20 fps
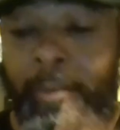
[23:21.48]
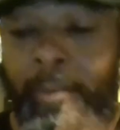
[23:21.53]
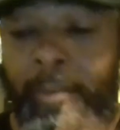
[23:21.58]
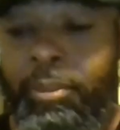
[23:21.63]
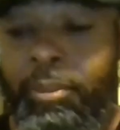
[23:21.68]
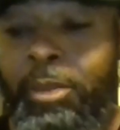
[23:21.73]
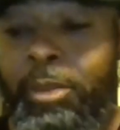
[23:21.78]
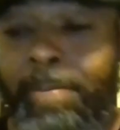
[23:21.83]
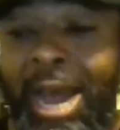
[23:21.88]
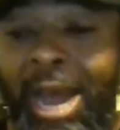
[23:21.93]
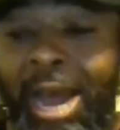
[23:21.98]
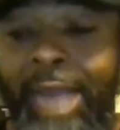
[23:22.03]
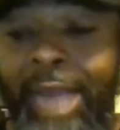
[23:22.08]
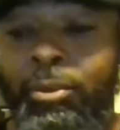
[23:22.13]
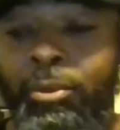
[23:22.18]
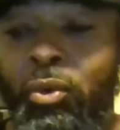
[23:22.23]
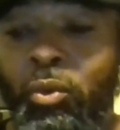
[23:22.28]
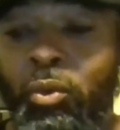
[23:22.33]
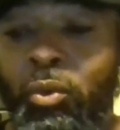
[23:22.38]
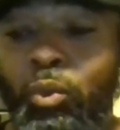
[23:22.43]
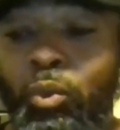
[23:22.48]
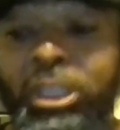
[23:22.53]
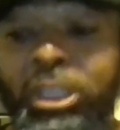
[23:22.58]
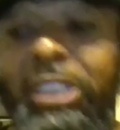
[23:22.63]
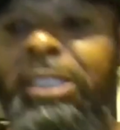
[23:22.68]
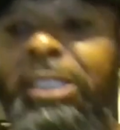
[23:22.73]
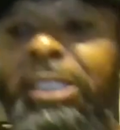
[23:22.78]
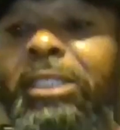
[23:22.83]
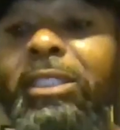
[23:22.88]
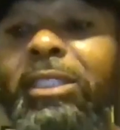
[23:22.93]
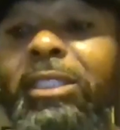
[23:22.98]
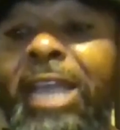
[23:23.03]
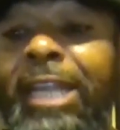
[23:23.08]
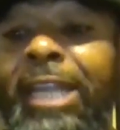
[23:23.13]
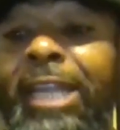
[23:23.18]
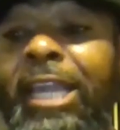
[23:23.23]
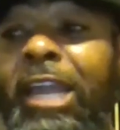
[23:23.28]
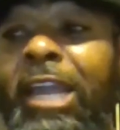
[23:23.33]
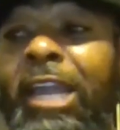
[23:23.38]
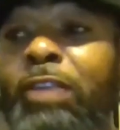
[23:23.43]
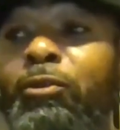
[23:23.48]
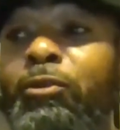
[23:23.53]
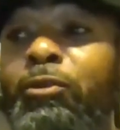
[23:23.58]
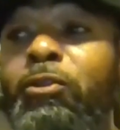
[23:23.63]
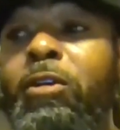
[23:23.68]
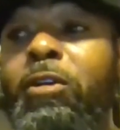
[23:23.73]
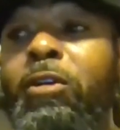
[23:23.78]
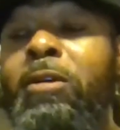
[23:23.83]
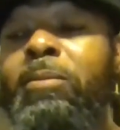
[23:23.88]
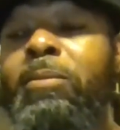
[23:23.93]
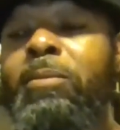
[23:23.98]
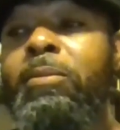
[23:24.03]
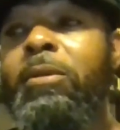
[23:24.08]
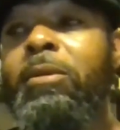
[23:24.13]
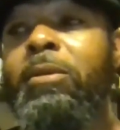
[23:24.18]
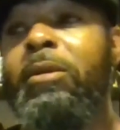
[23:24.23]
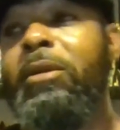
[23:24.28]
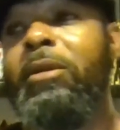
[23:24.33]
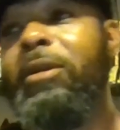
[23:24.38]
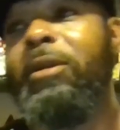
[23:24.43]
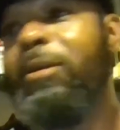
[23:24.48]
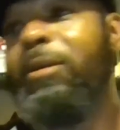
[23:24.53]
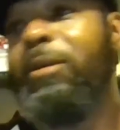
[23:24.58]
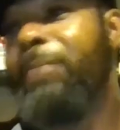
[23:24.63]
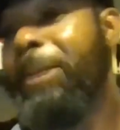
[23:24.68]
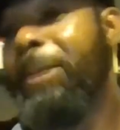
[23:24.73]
Bible, which that came from my